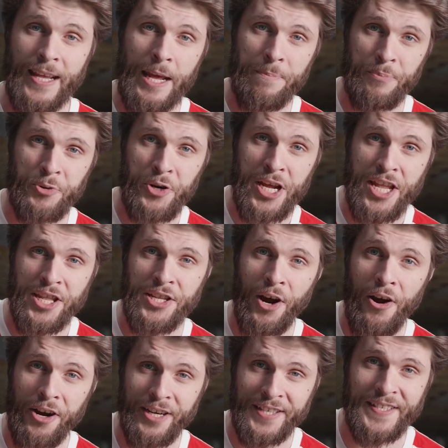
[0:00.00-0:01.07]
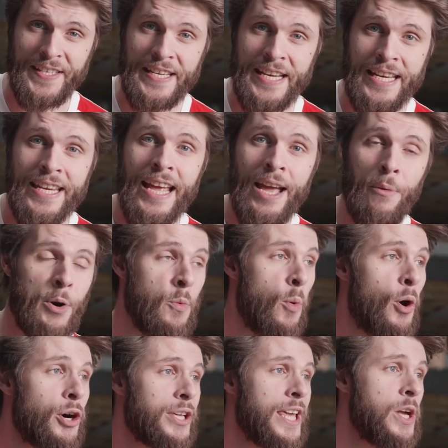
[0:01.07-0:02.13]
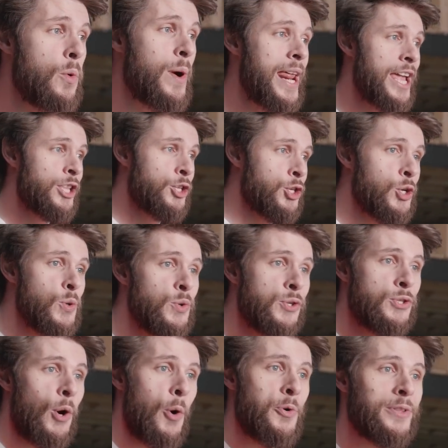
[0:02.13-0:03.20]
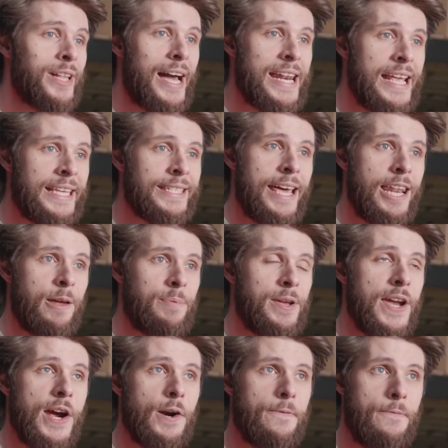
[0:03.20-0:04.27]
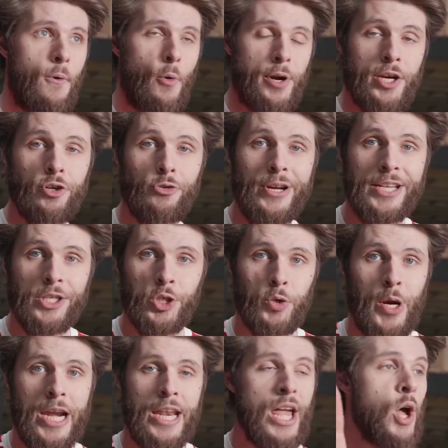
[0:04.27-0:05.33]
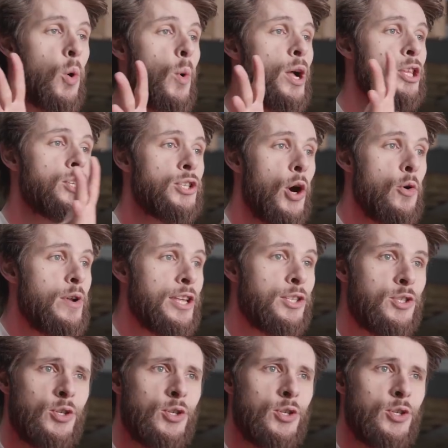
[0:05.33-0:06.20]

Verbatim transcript: in a pretty dark scene, we're working with a two-zone lighting setup here for the green screen. One zone is